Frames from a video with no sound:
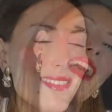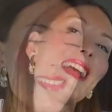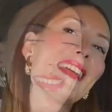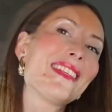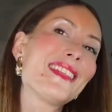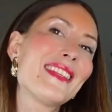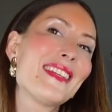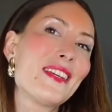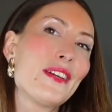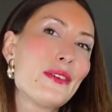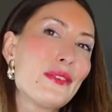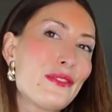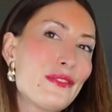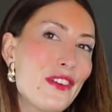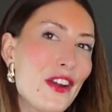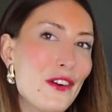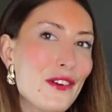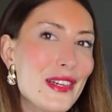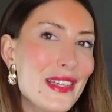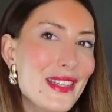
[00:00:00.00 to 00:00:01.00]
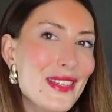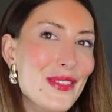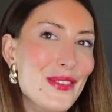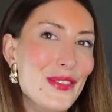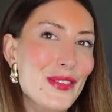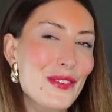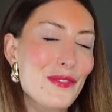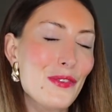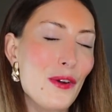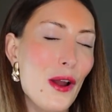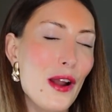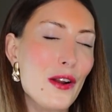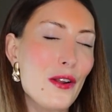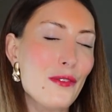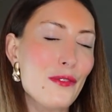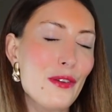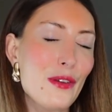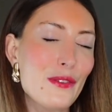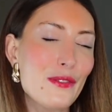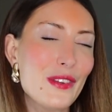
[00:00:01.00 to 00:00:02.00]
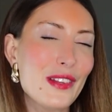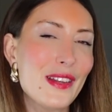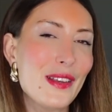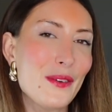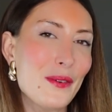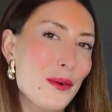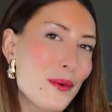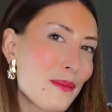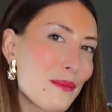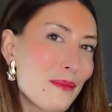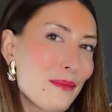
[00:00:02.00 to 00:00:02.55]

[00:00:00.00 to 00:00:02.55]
I see you very soon for another video.